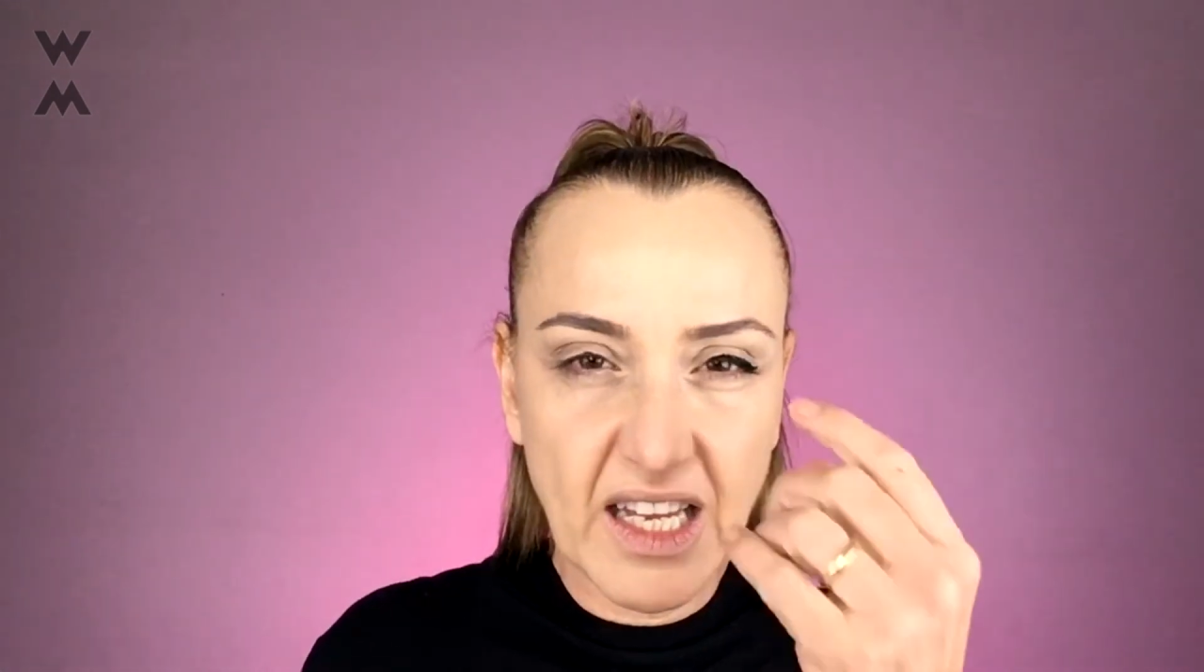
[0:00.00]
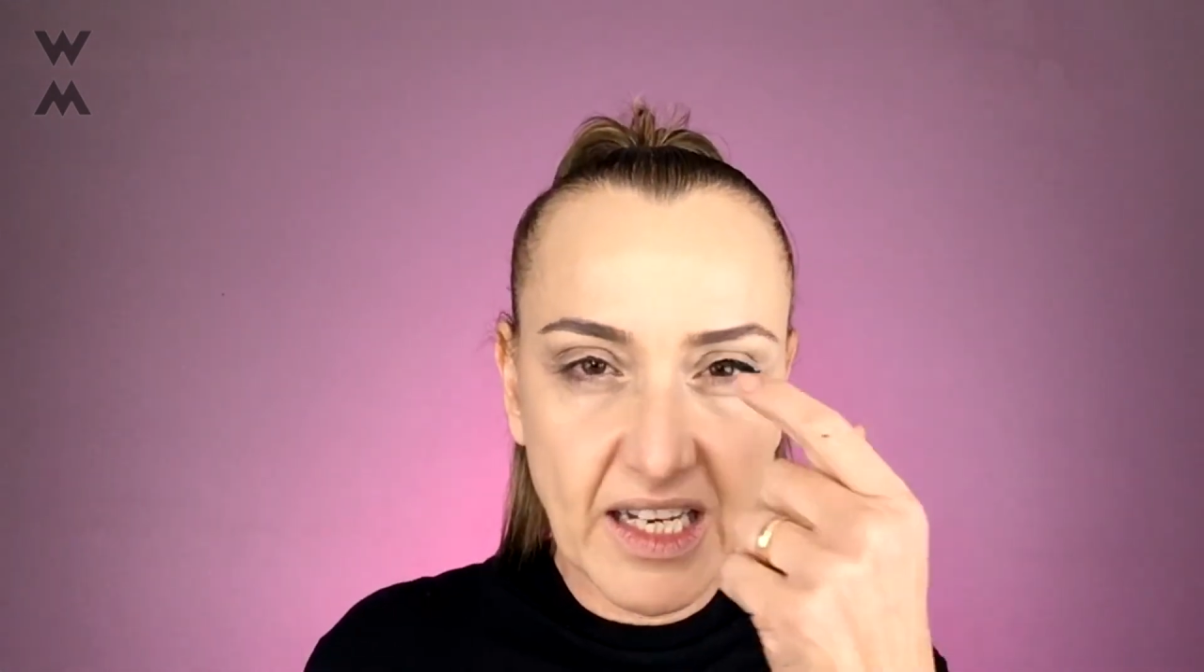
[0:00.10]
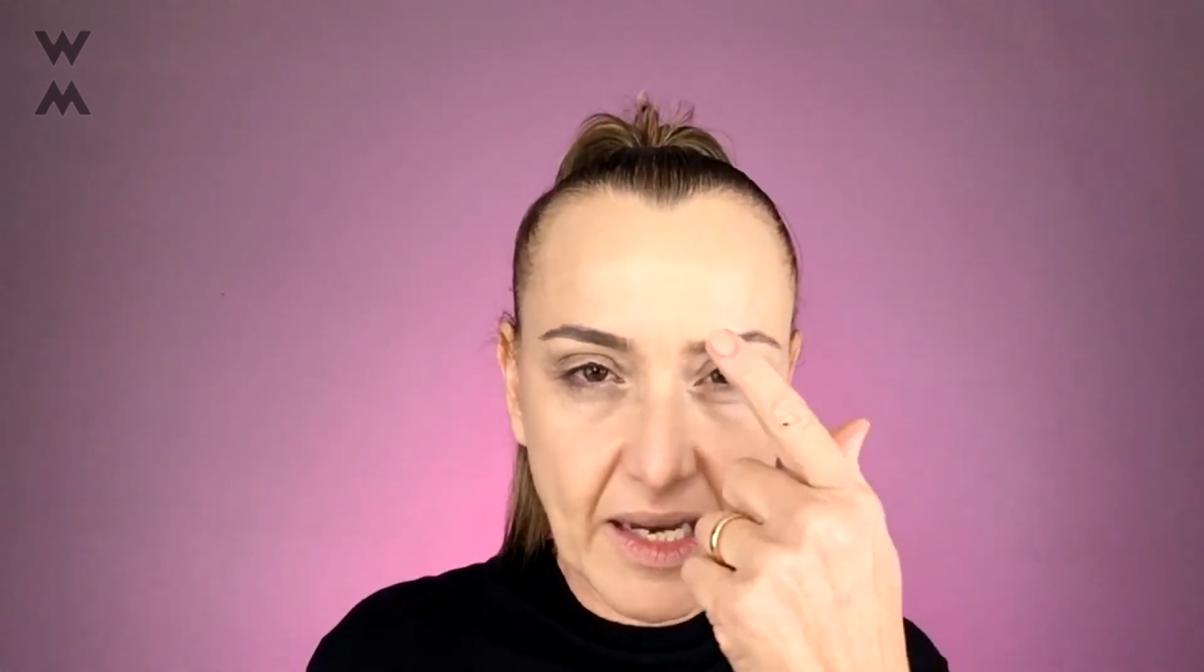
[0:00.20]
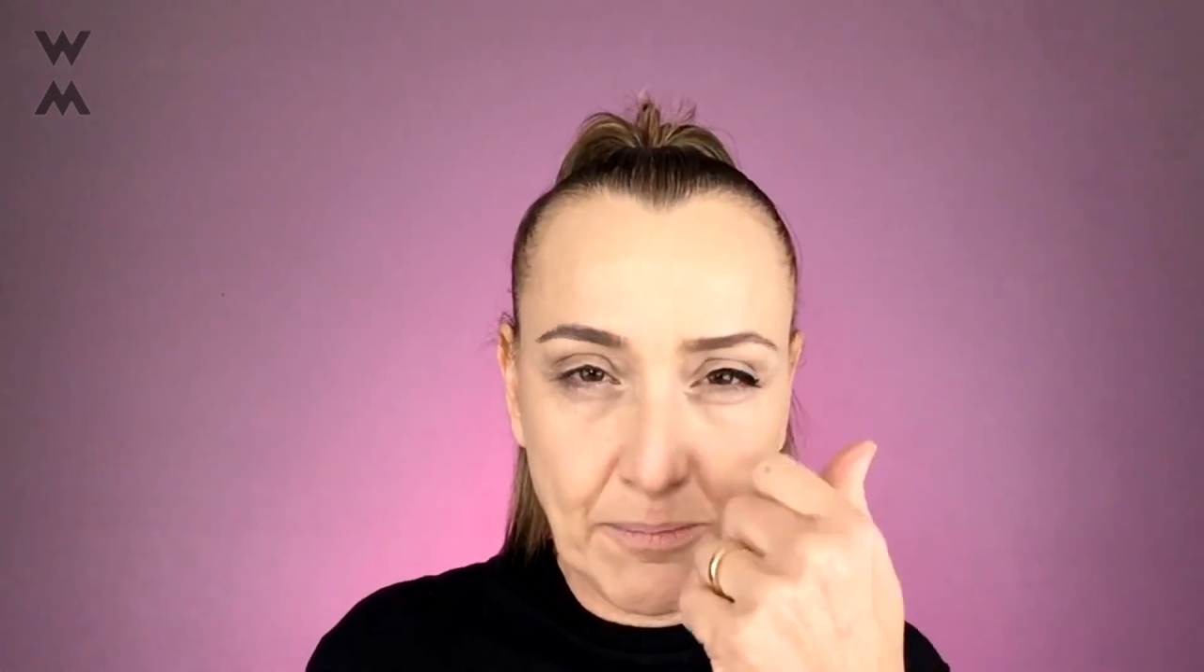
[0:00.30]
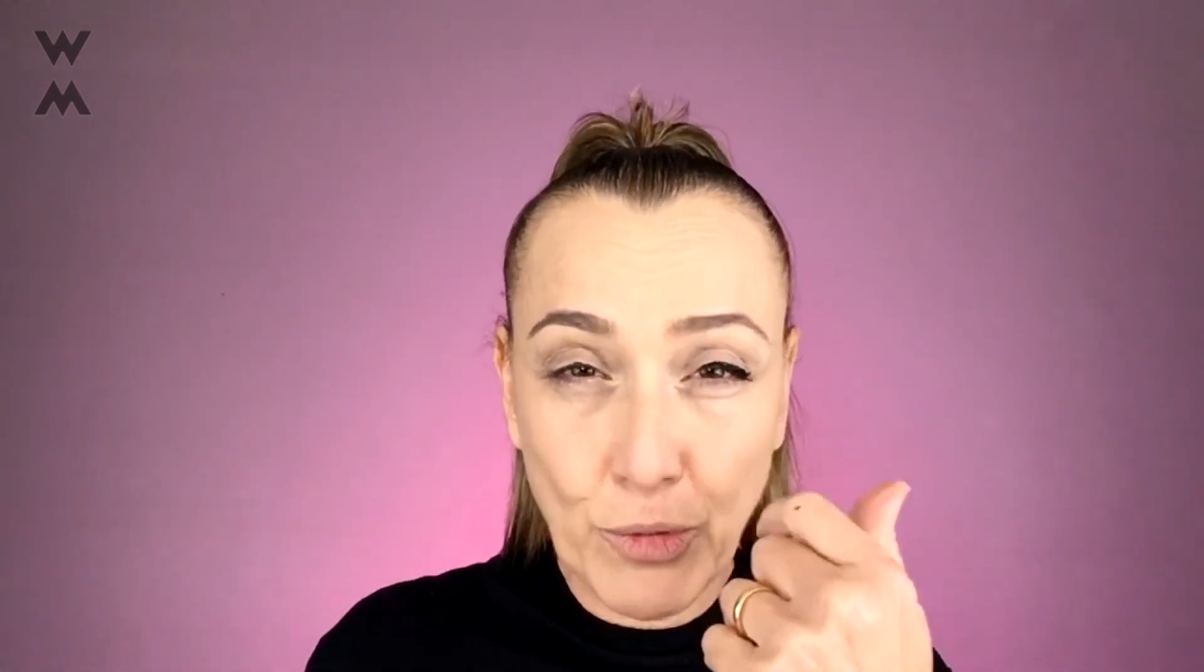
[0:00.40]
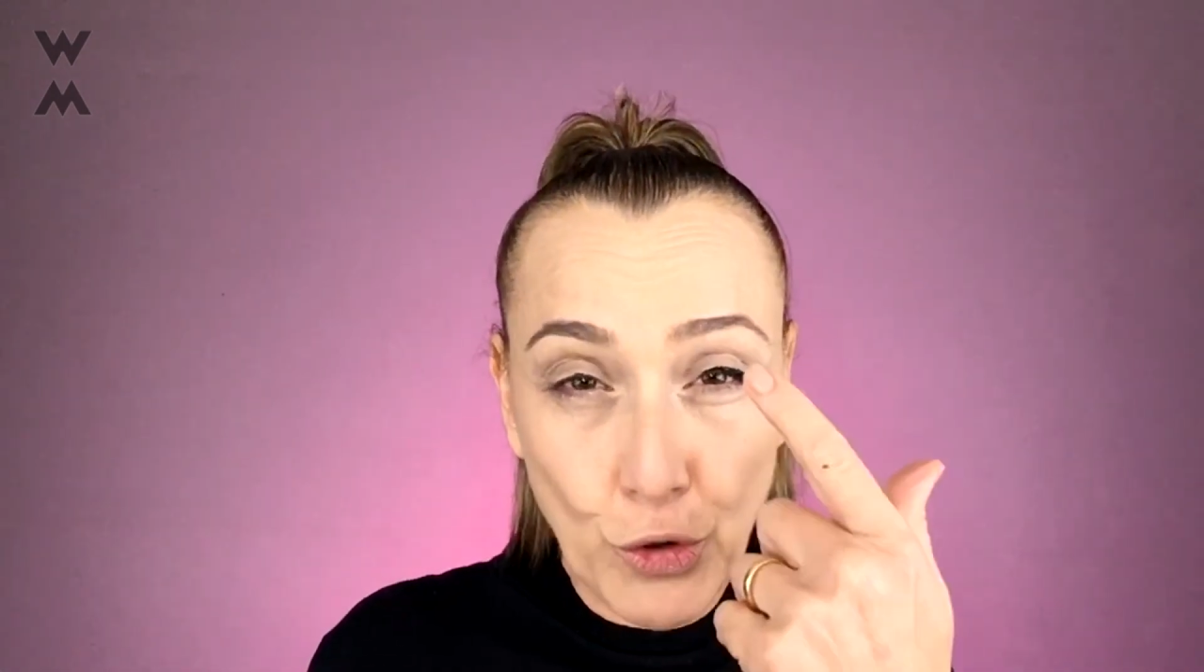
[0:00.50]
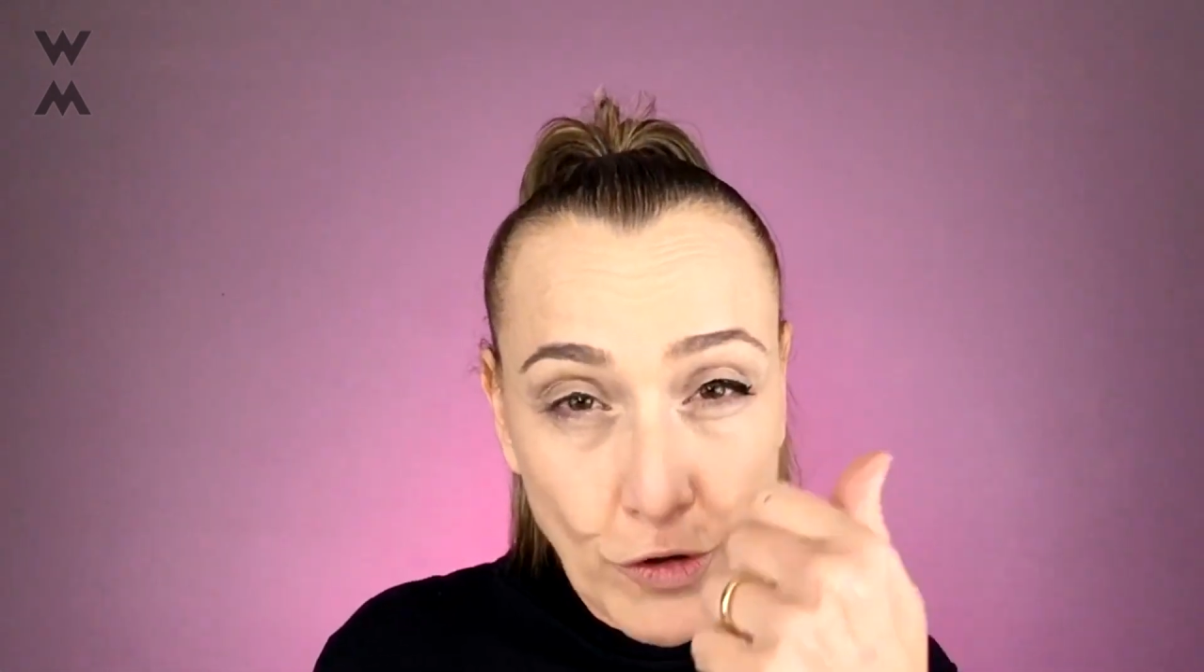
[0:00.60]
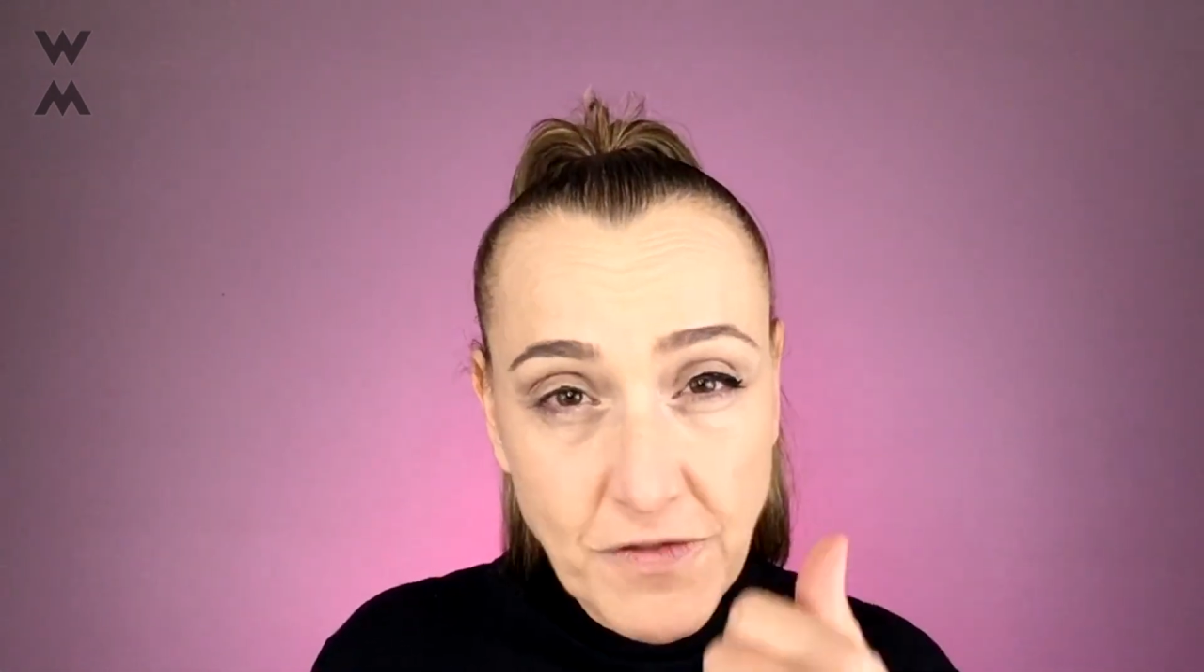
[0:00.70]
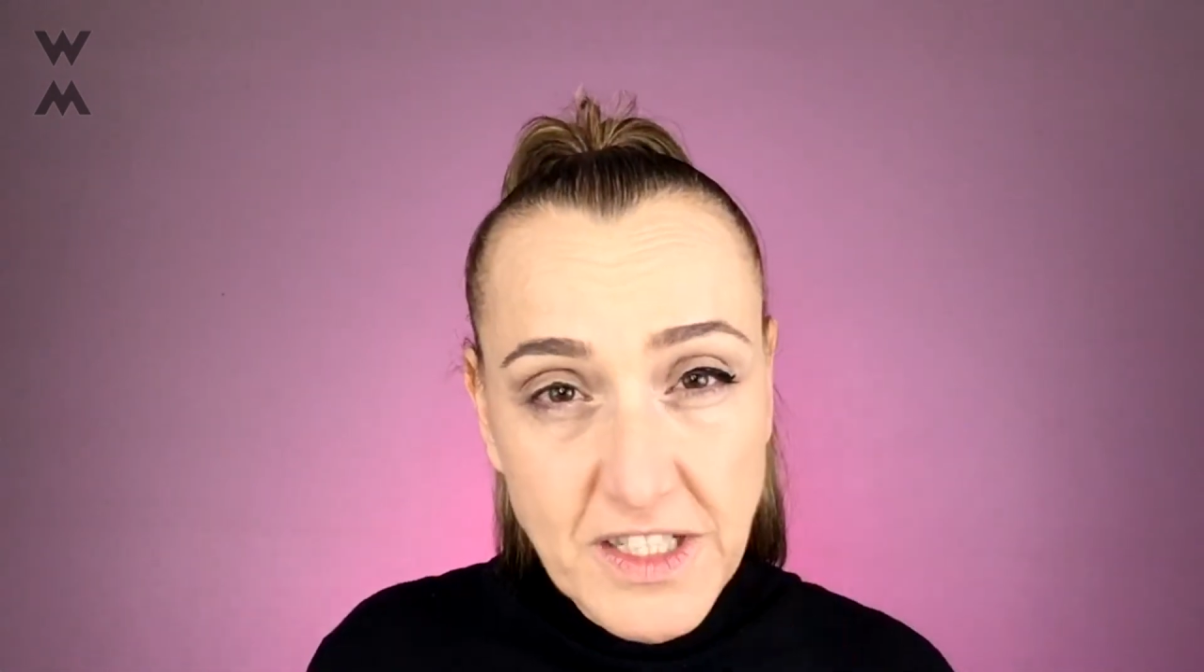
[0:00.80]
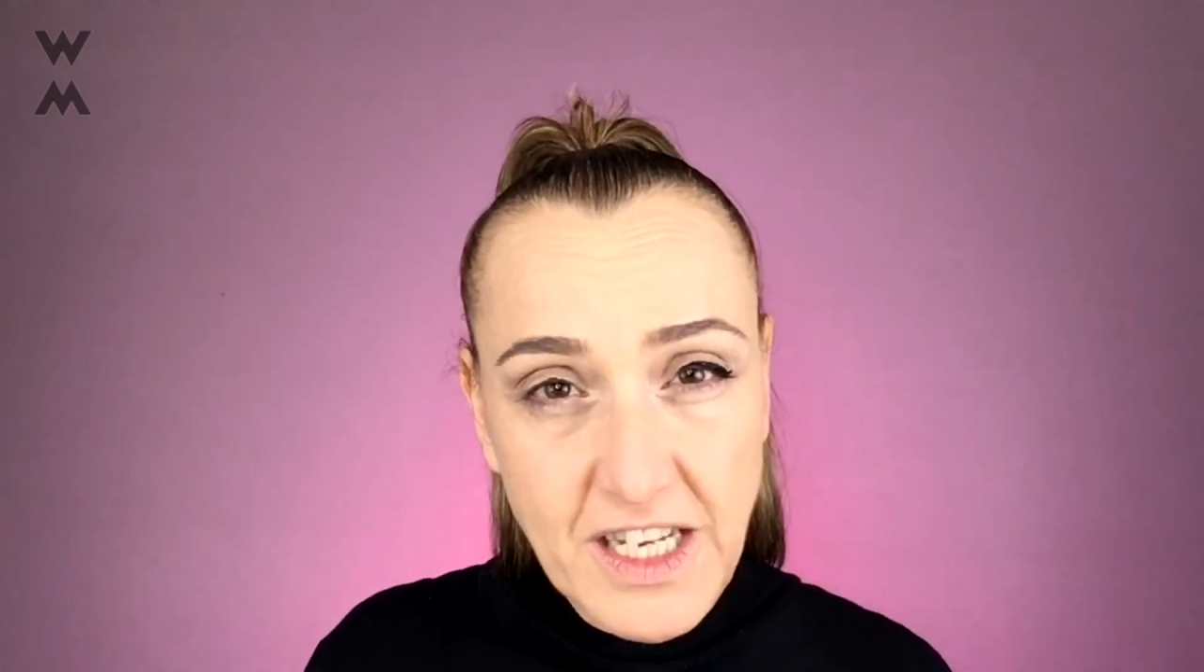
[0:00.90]
it
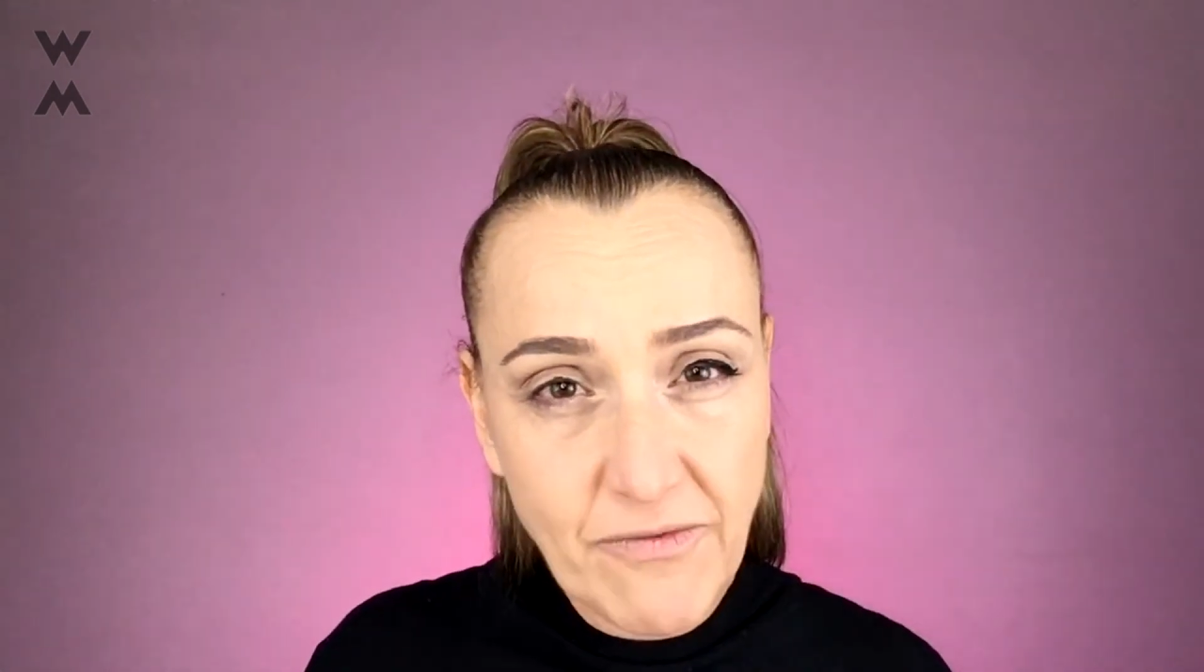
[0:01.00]
moves